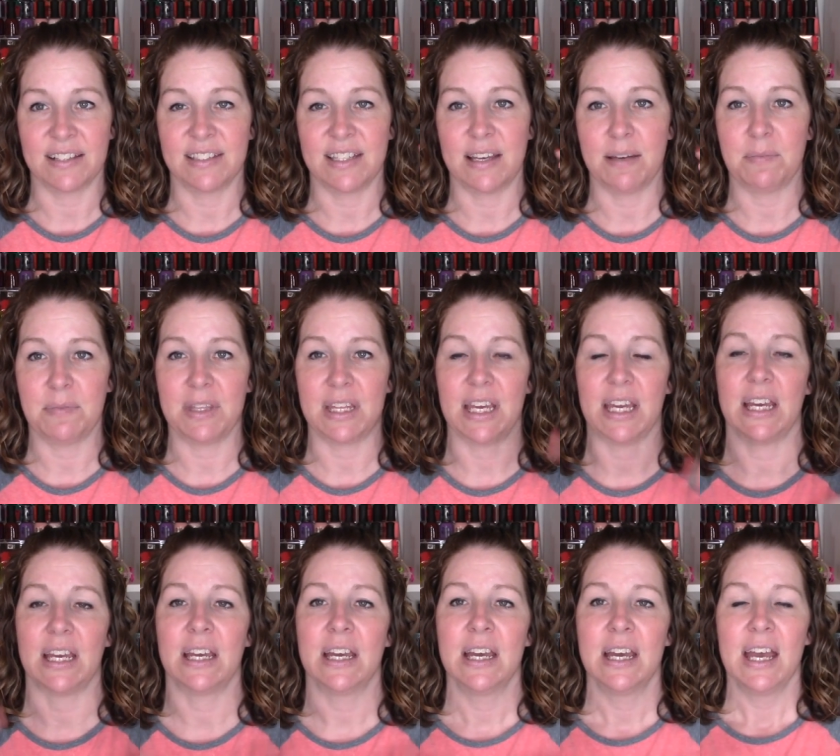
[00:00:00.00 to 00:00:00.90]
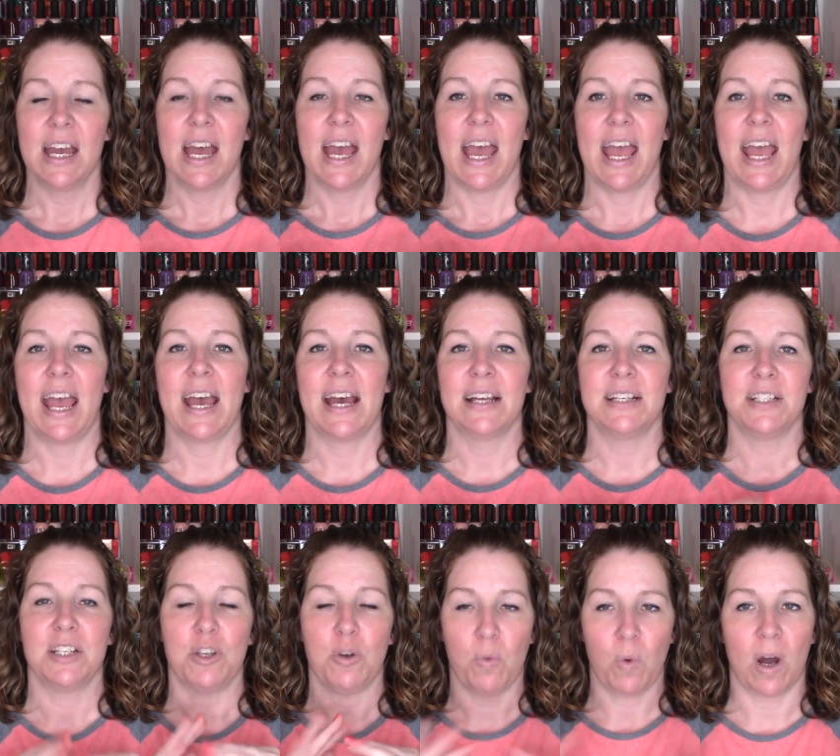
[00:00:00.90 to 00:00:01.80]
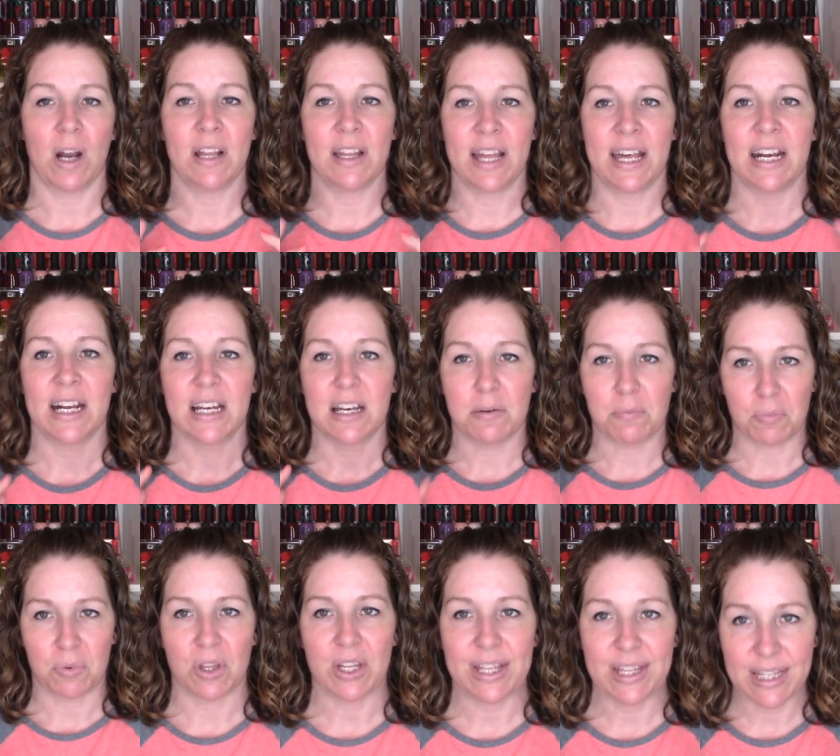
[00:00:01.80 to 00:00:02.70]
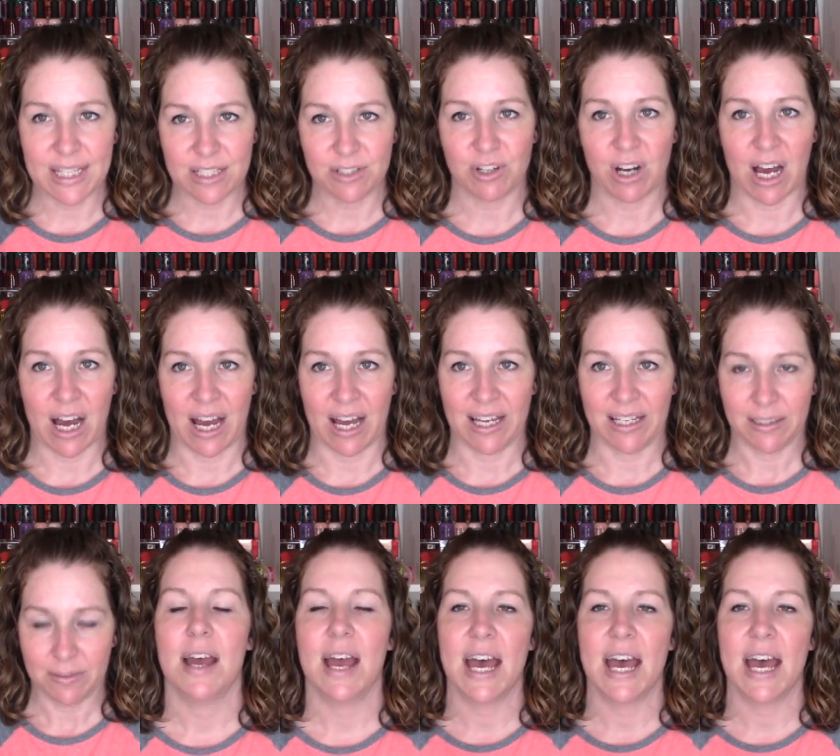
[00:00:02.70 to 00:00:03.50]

same thing. And you want to let it completely dry.